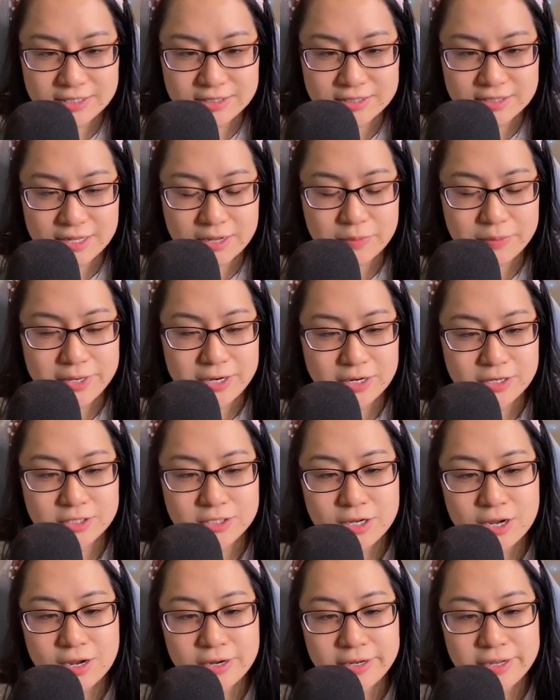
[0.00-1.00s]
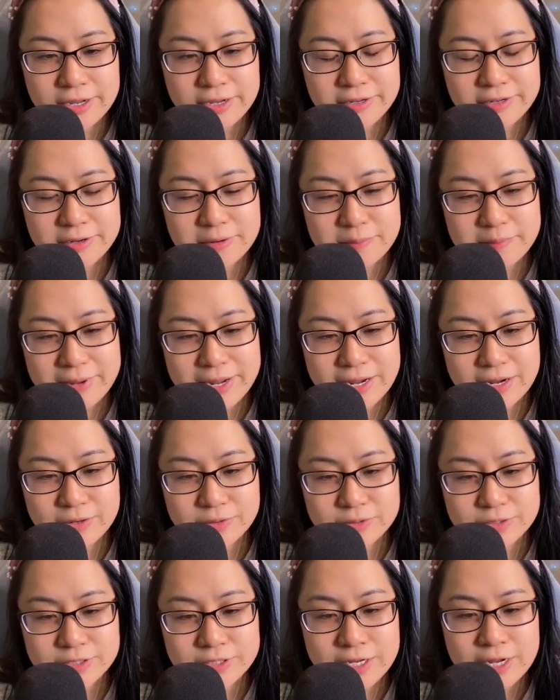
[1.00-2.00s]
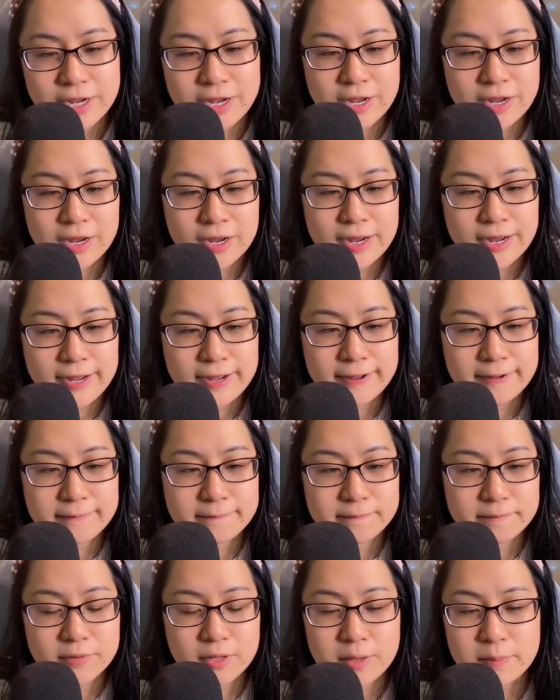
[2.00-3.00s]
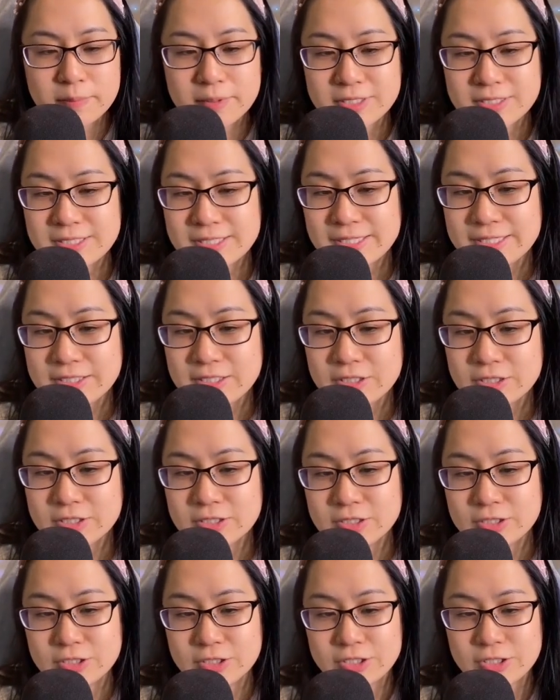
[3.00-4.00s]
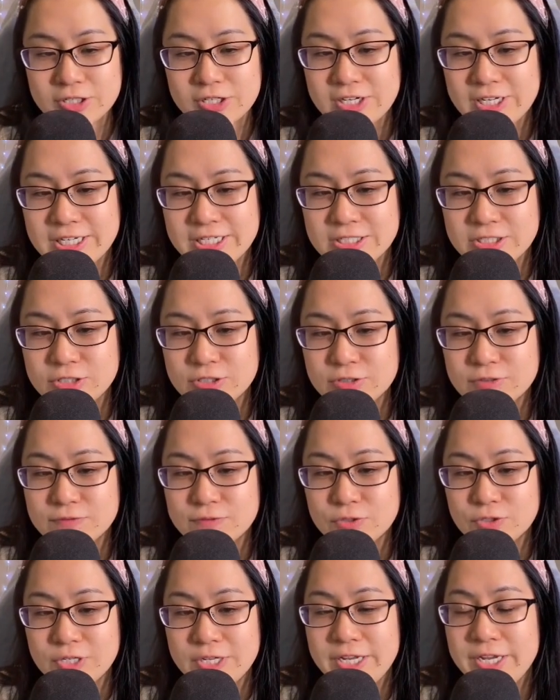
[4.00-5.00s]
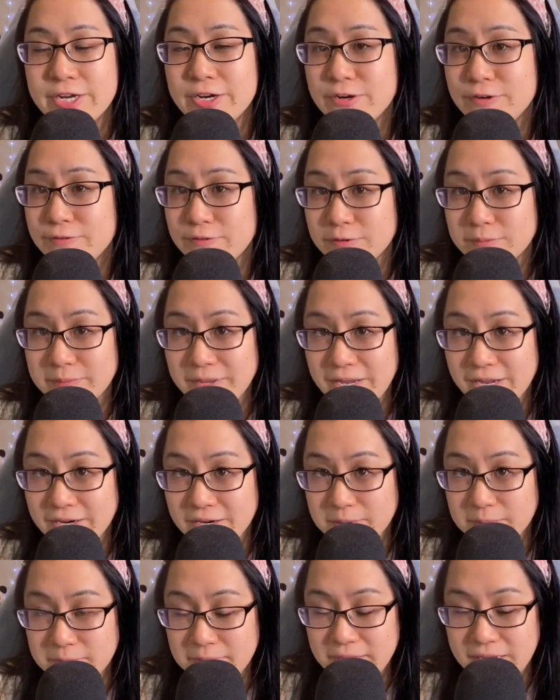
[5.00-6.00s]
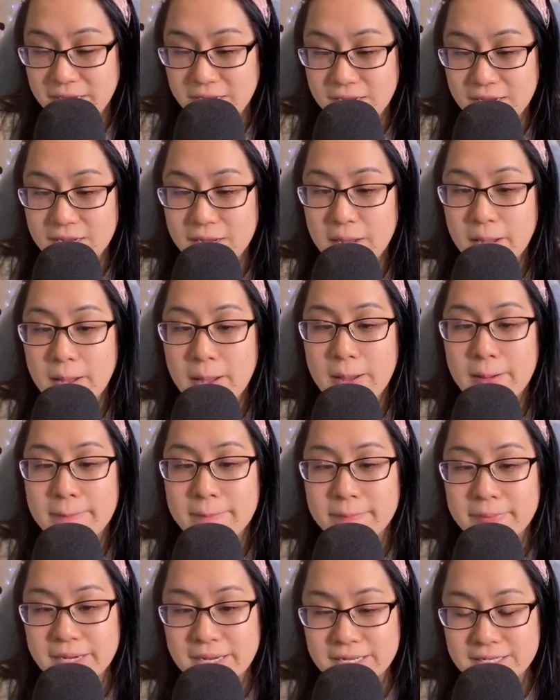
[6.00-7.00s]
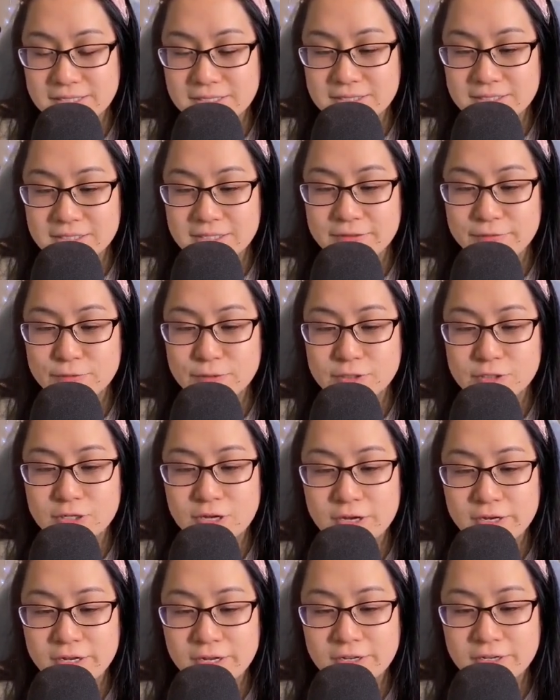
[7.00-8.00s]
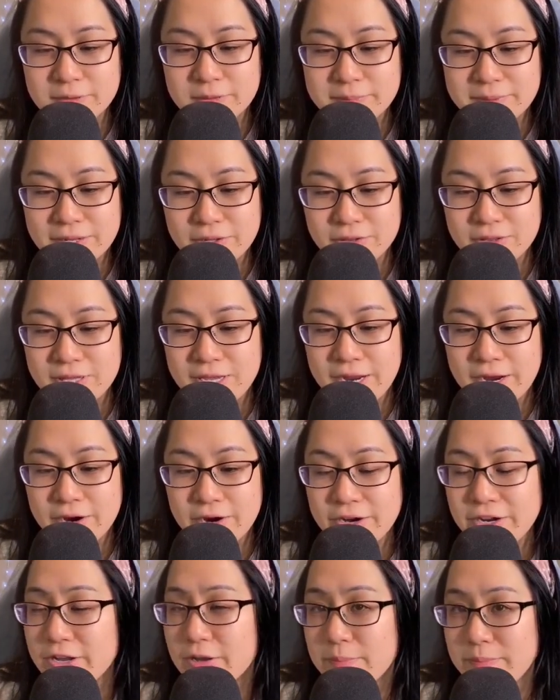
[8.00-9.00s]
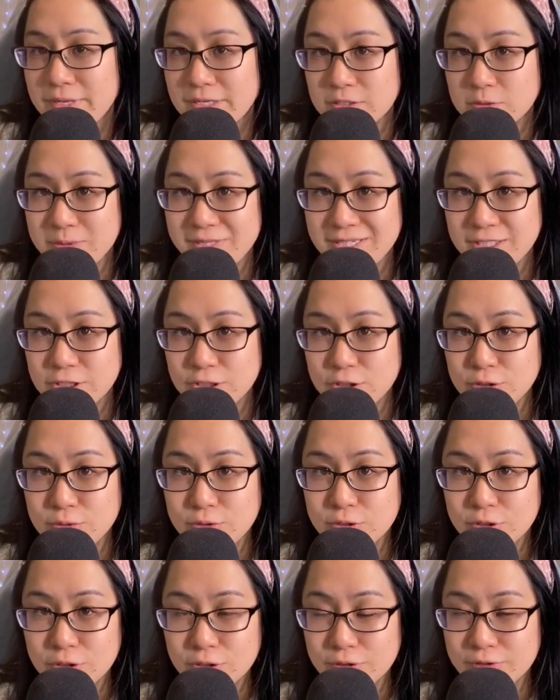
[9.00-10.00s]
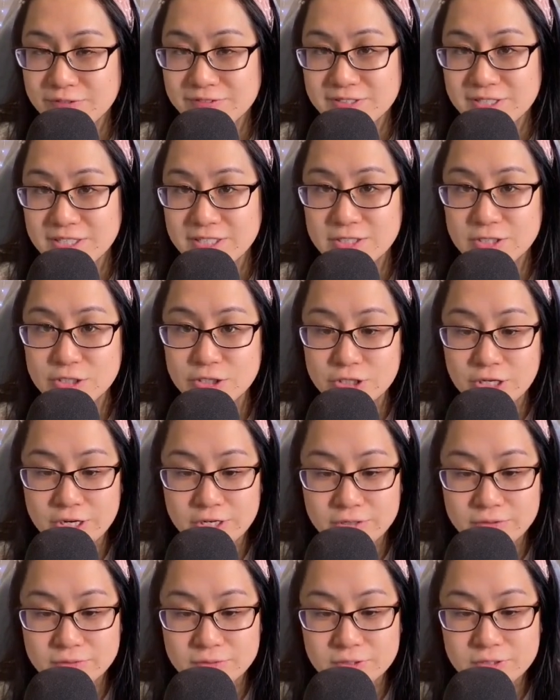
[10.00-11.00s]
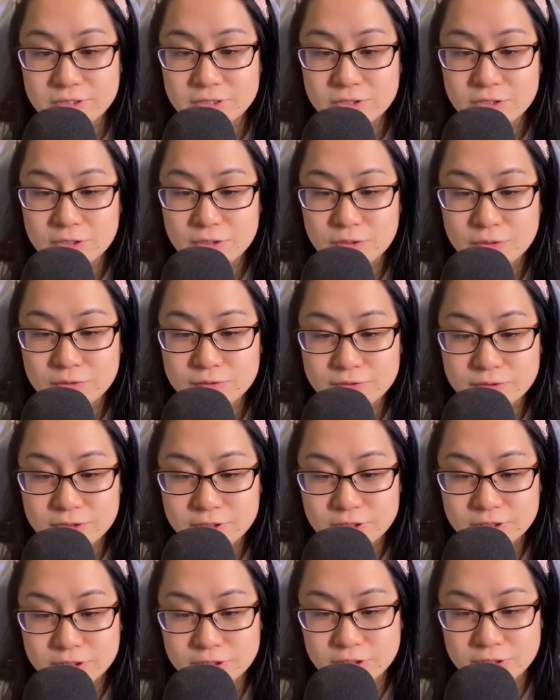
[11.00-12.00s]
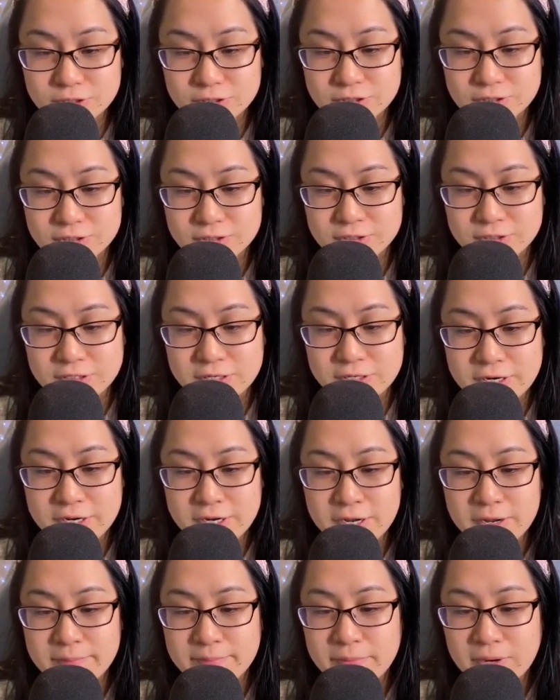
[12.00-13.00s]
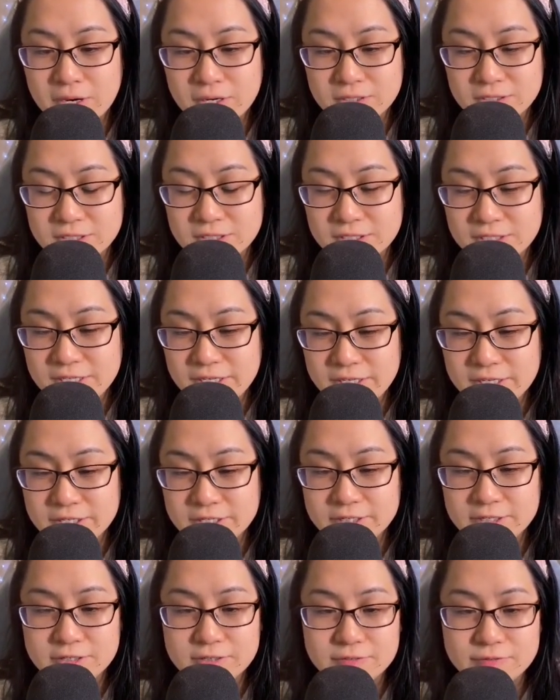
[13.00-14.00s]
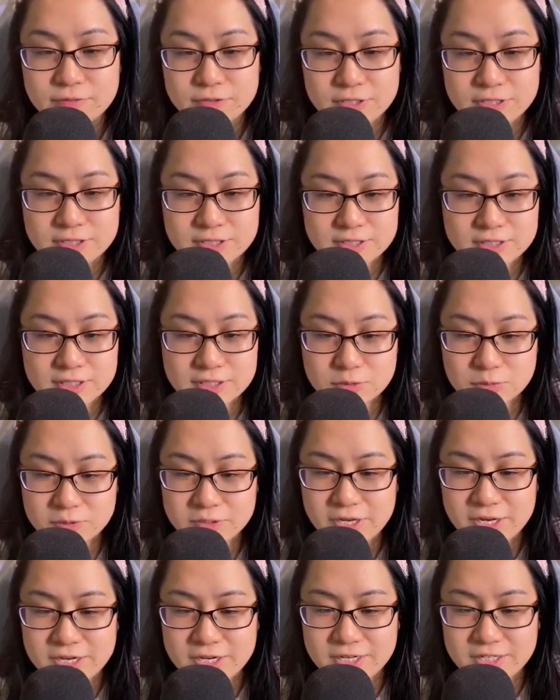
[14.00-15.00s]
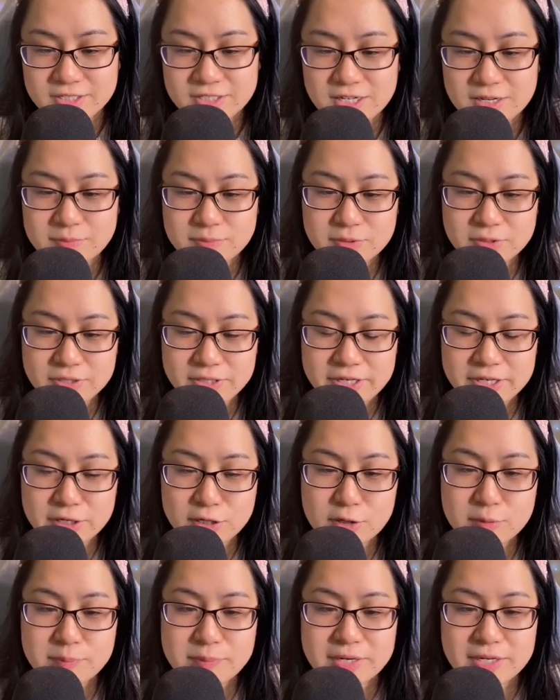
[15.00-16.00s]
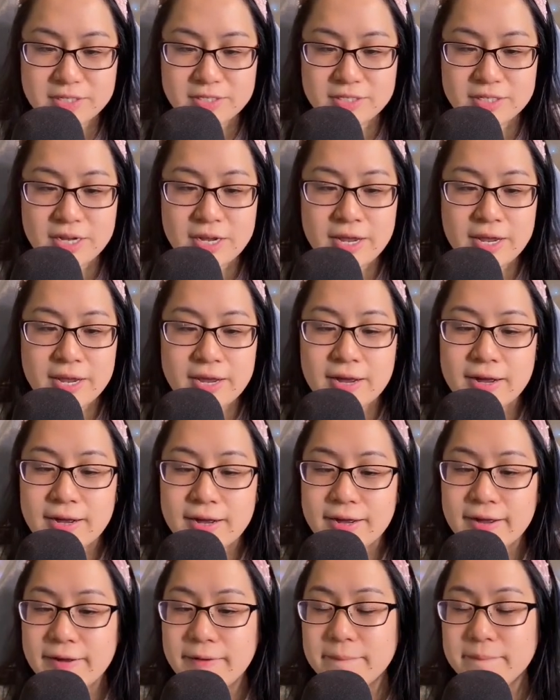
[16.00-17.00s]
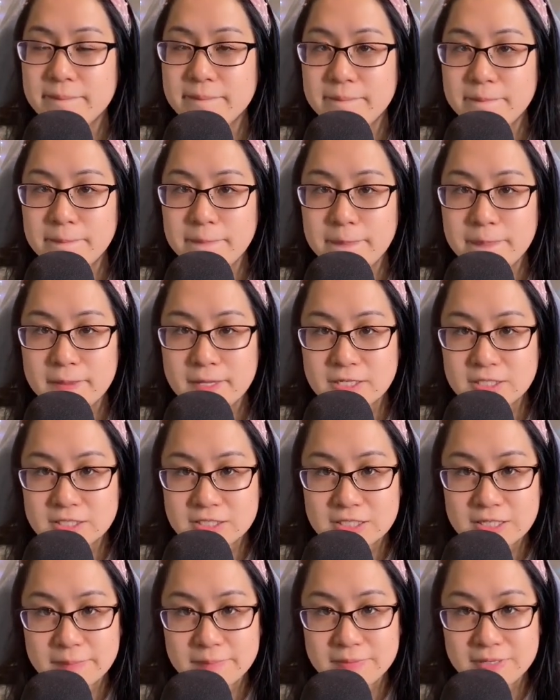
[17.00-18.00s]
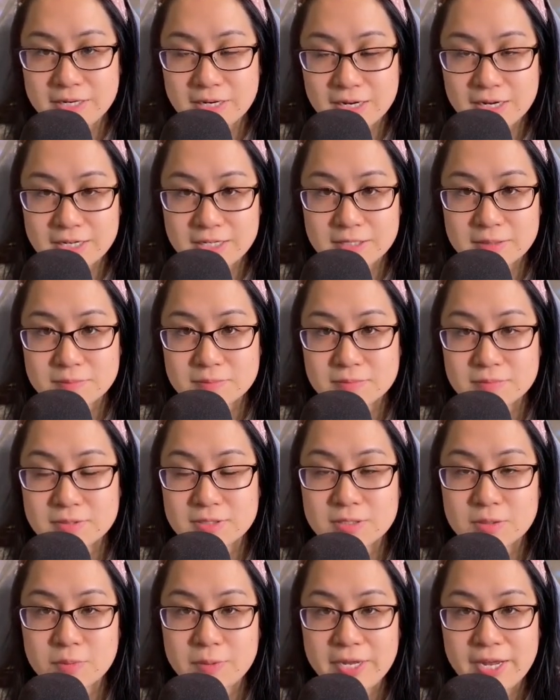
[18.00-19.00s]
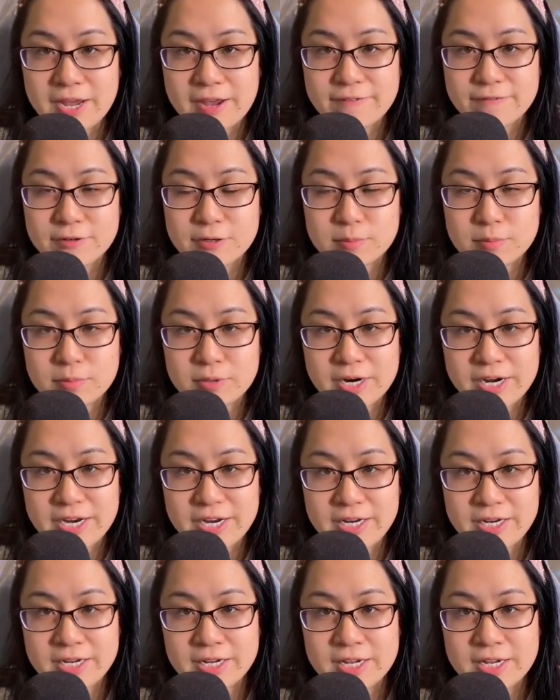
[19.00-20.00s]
that we are talking about a particular interval here from a to b, but if we're talking about the area between two curves in general, or over a certain part here, for instance, we'll get an example here, but sometimes we have to break